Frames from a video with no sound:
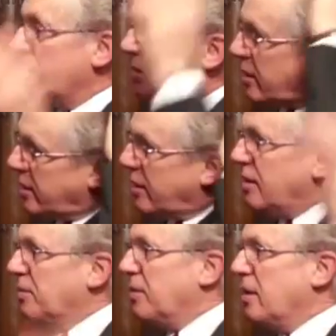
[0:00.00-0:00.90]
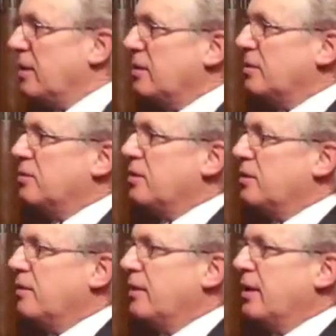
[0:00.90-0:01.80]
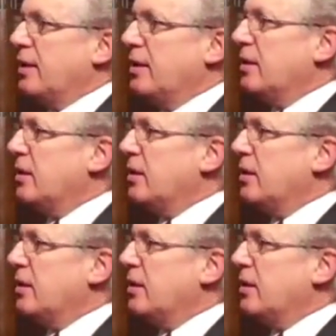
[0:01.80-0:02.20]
They take the kippah, put it away.